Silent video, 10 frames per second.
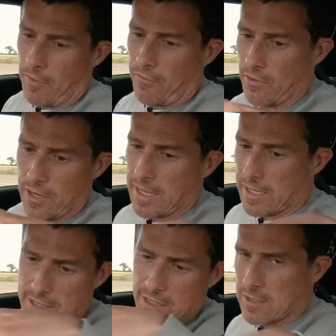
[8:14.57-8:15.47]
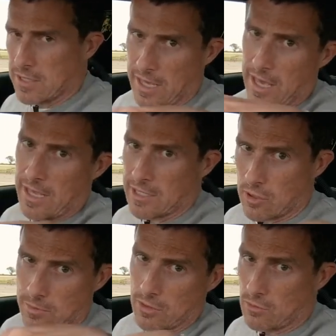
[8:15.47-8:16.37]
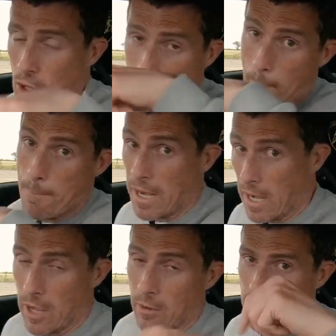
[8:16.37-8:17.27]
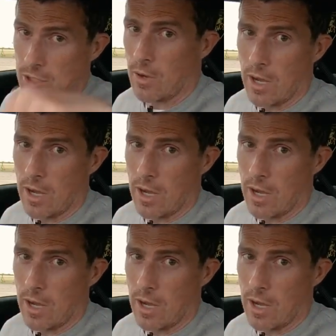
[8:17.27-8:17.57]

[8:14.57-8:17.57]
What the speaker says: and by following the links to their Instagram channels below as